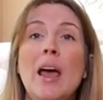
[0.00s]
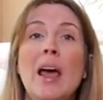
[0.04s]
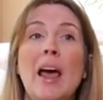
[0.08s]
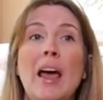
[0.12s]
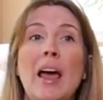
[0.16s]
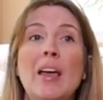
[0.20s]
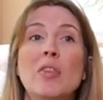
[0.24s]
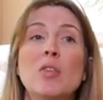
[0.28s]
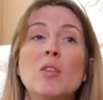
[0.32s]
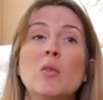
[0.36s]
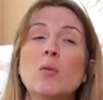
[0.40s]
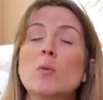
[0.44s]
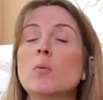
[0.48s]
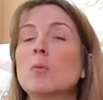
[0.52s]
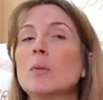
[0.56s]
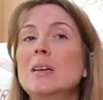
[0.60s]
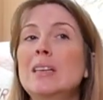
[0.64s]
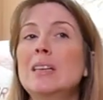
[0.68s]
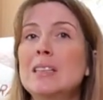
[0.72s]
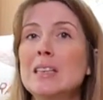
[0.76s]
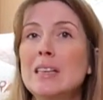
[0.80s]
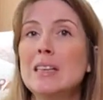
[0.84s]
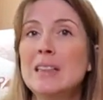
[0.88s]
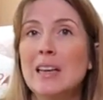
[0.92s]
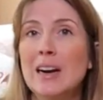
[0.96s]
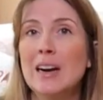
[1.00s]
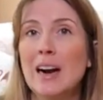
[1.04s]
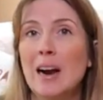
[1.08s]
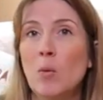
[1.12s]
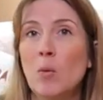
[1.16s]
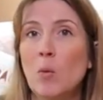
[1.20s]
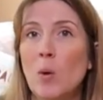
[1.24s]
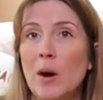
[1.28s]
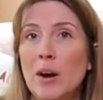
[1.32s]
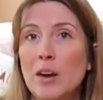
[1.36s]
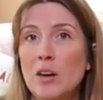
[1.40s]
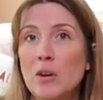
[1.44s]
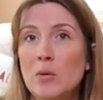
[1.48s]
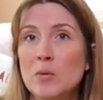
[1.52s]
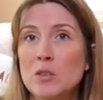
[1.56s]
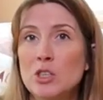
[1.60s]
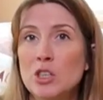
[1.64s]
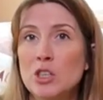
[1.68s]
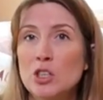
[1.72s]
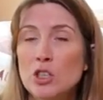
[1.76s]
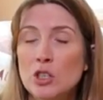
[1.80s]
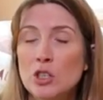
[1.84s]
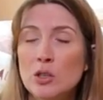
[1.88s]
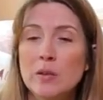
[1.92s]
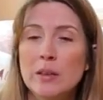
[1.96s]
And the reason that I want you
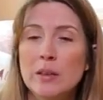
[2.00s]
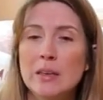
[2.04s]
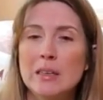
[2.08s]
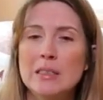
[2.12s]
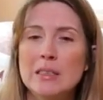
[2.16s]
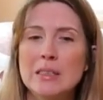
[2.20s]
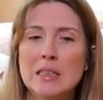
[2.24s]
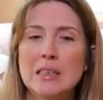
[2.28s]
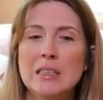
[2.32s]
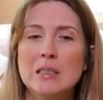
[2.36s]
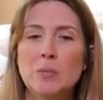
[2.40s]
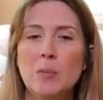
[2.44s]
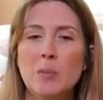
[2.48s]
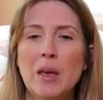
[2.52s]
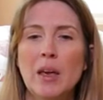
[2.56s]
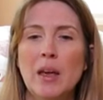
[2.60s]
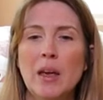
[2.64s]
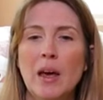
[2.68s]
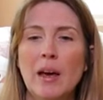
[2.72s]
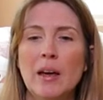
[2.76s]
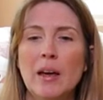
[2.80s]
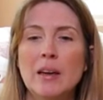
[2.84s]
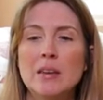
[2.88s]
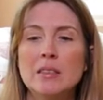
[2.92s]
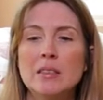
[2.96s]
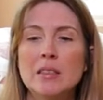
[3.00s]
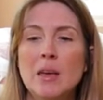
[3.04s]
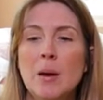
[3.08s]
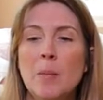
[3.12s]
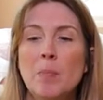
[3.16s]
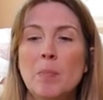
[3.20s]
to do this is because